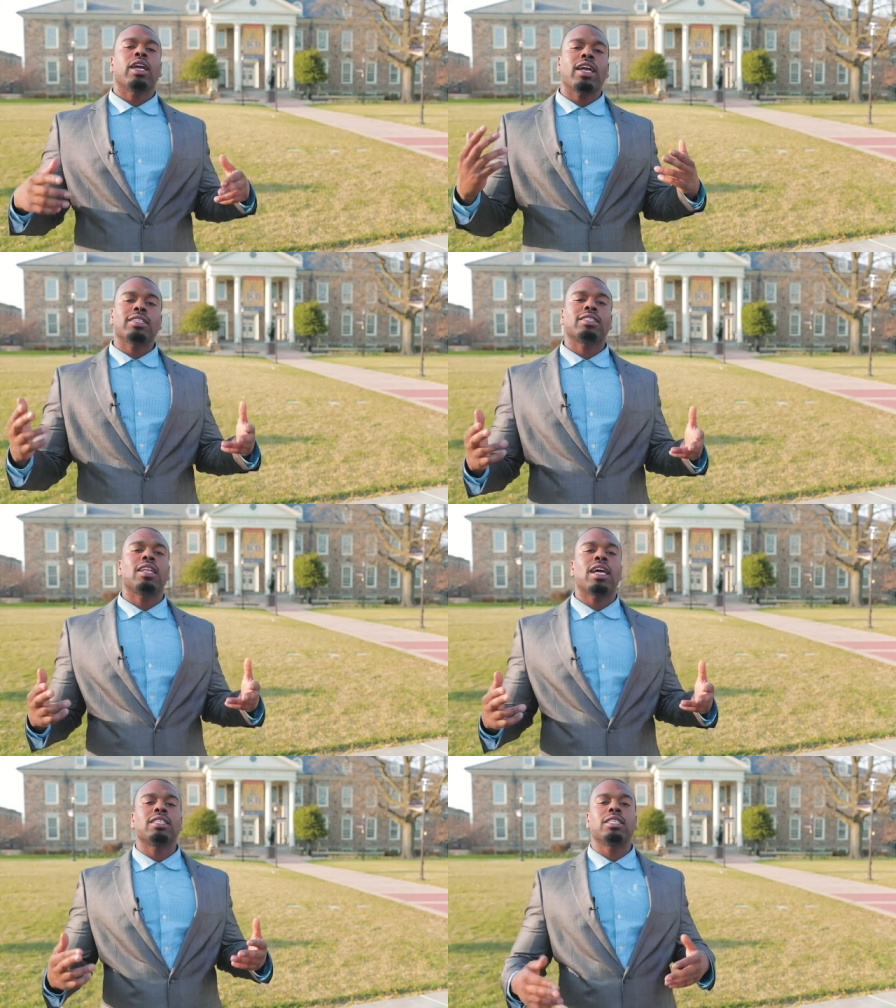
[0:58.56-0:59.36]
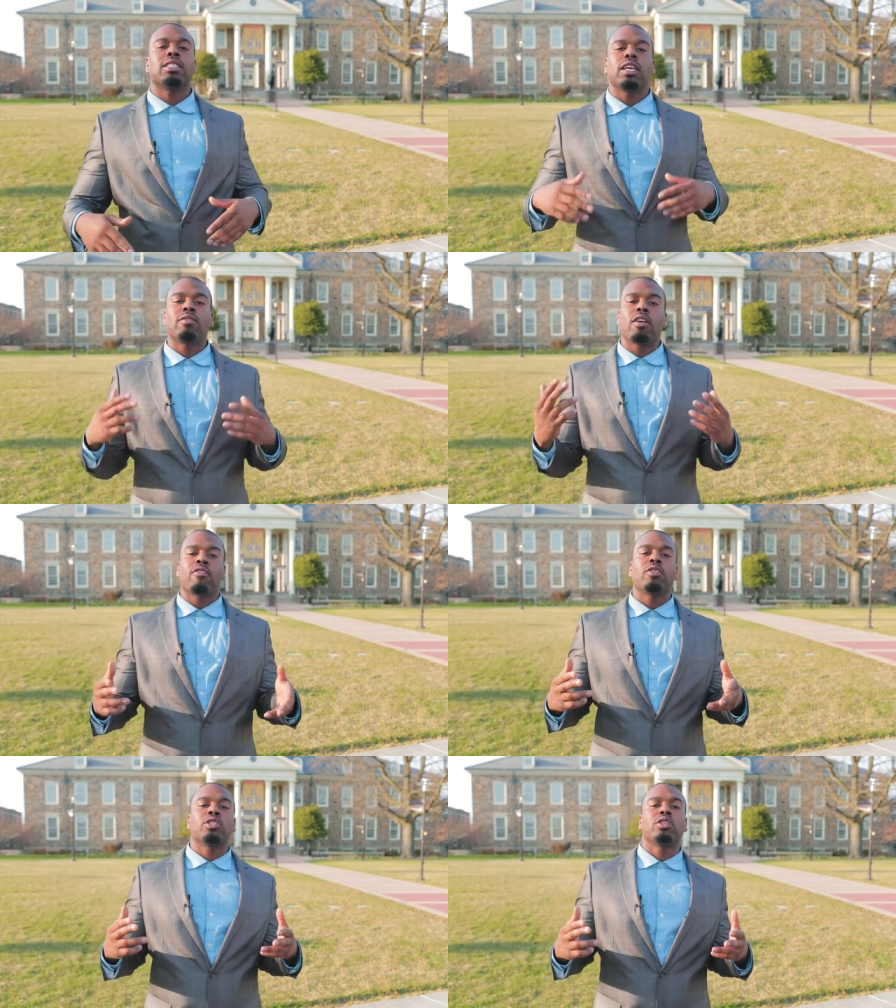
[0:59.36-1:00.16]
are hand-selected to give our
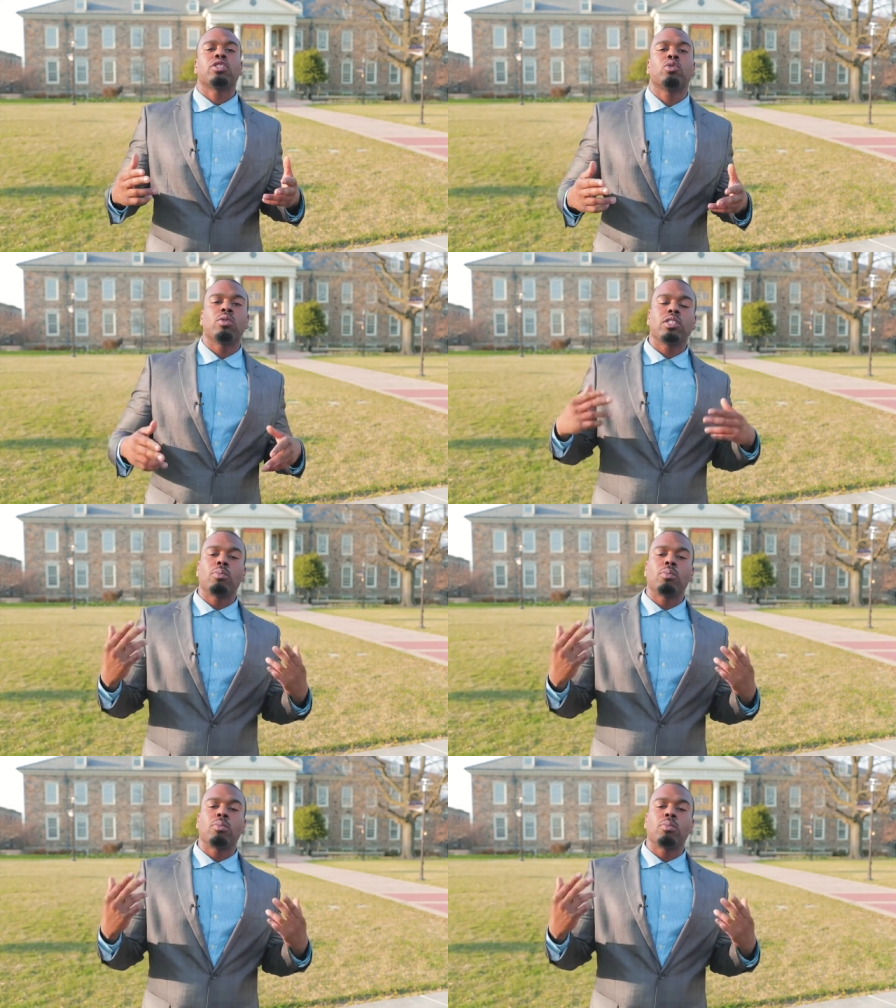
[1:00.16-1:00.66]
first-year students